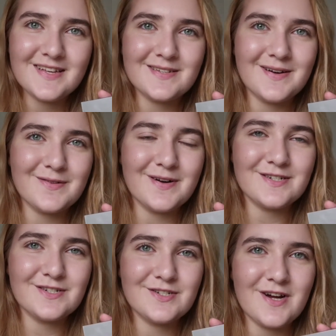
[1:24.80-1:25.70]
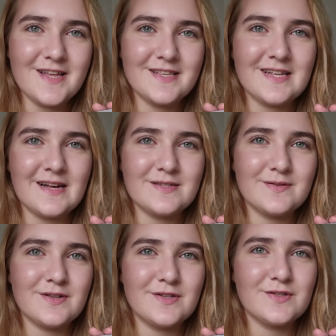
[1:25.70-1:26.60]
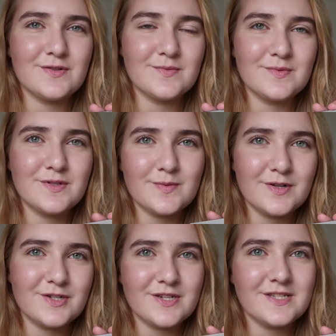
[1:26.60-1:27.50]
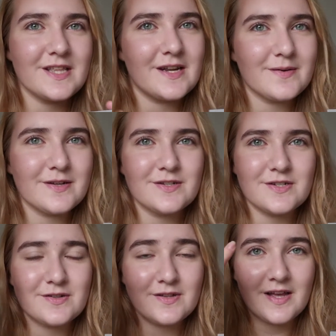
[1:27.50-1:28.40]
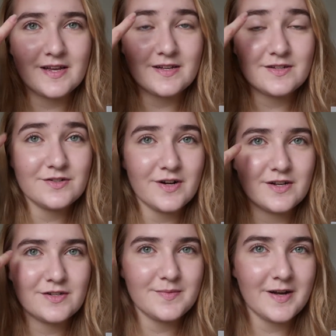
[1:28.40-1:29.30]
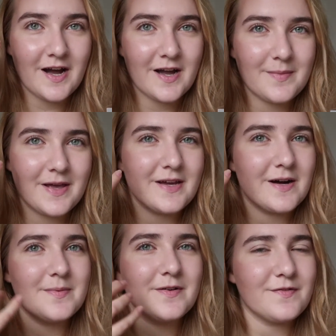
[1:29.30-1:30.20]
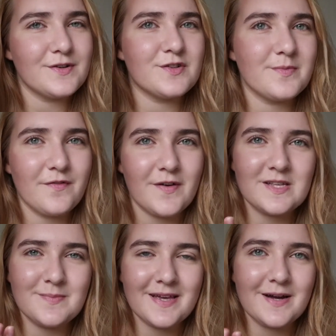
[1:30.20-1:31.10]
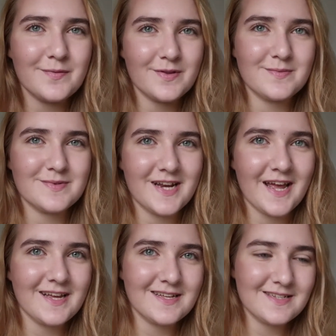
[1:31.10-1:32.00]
So I thought I'd just try these out. So I'm going to do some swatches, and then I'm going to do try and do my eye makeup and finish off my face makeup with them today.